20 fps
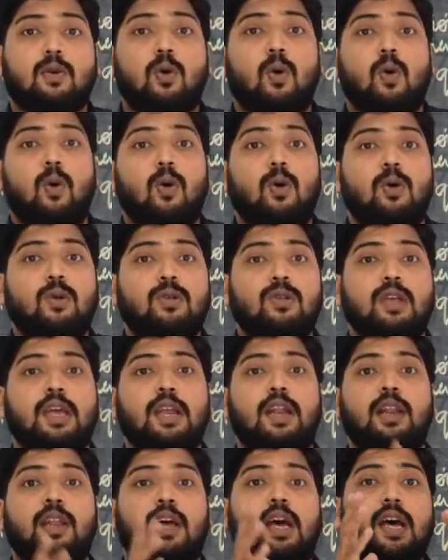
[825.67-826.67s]
claws
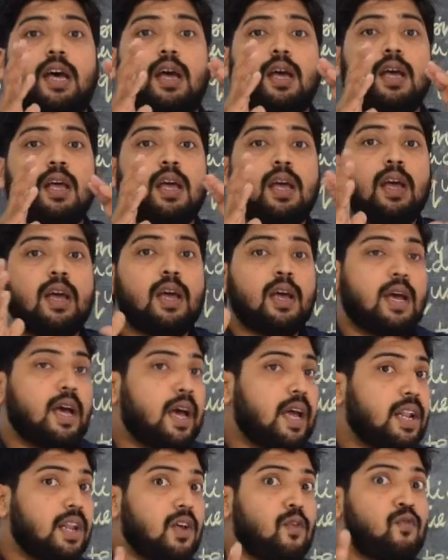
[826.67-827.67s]
and
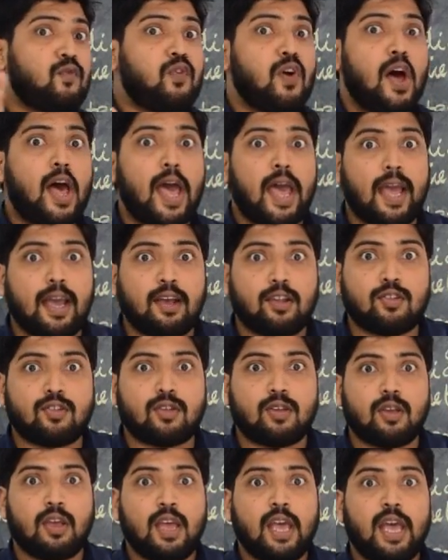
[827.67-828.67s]
the
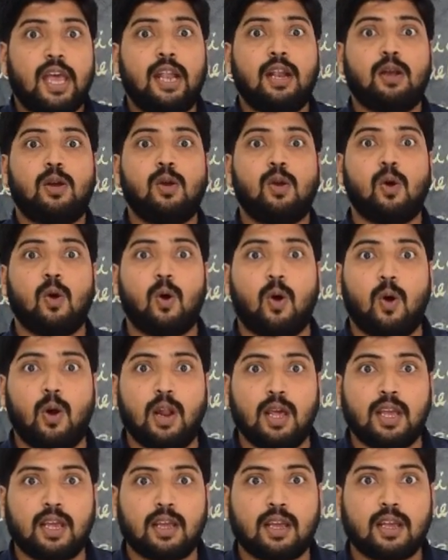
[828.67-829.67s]
fangs and
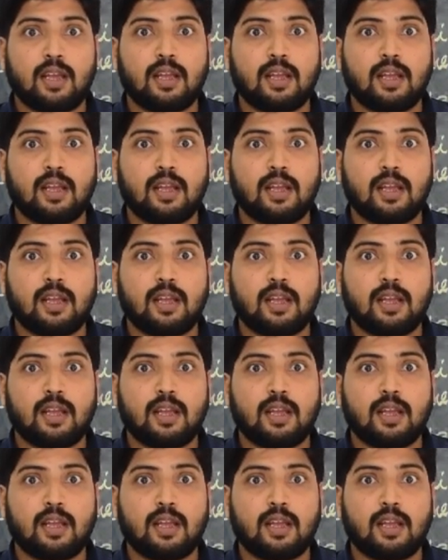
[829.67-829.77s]
growling,